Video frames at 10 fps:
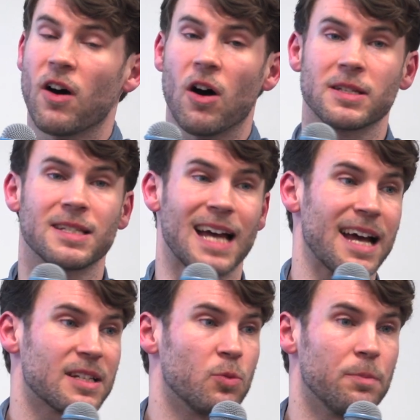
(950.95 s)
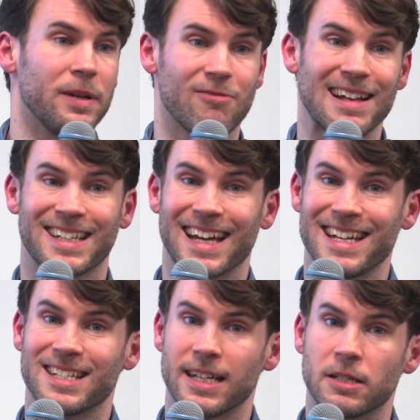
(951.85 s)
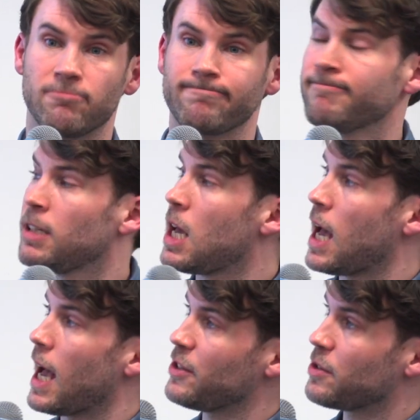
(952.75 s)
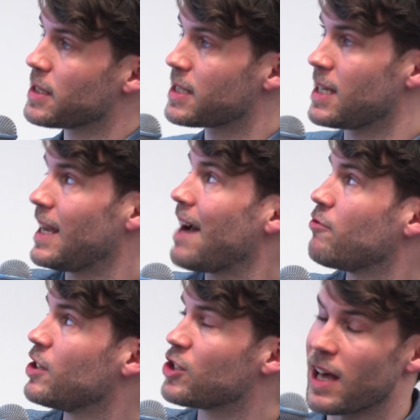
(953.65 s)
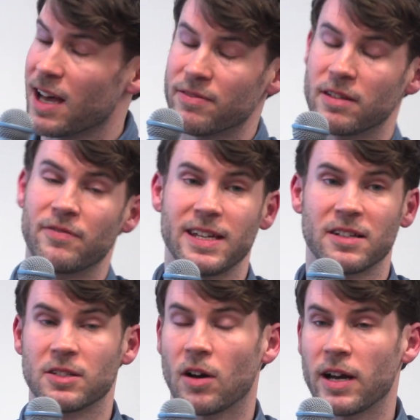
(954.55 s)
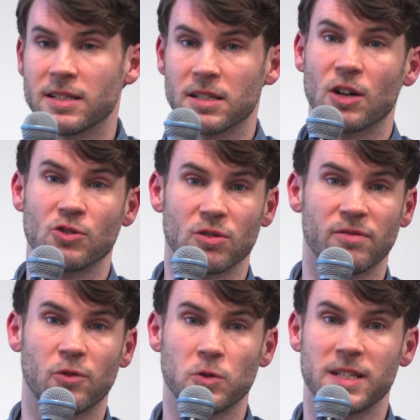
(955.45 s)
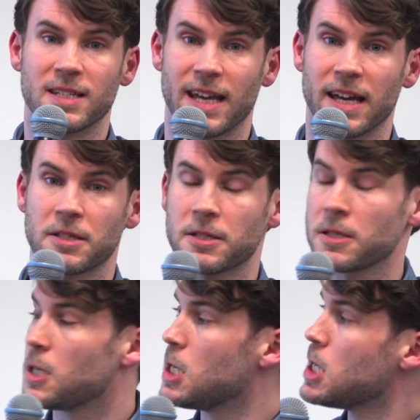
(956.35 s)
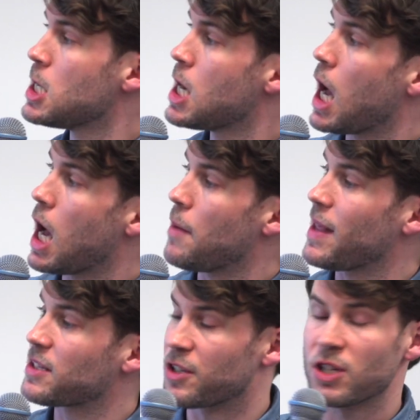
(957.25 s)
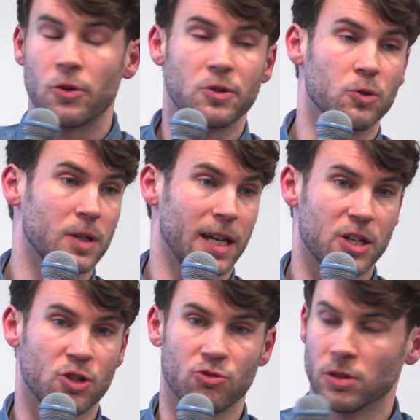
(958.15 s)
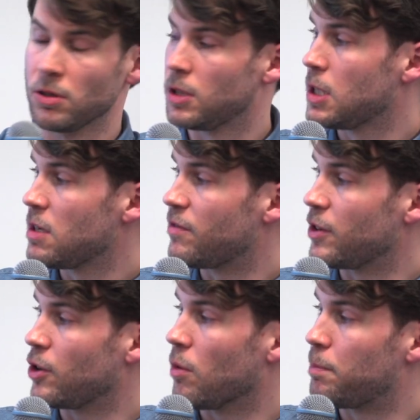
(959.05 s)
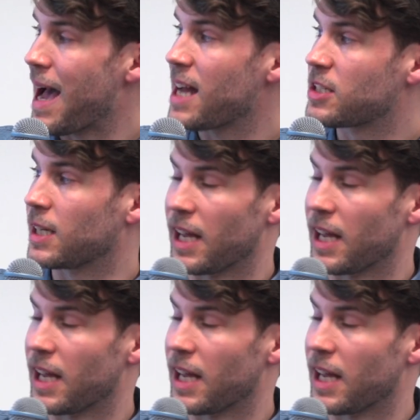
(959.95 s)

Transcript: of heart attacks would be eradicated. And you can see the average there for the vegan diet is 146. That's the total cholesterol. For your bad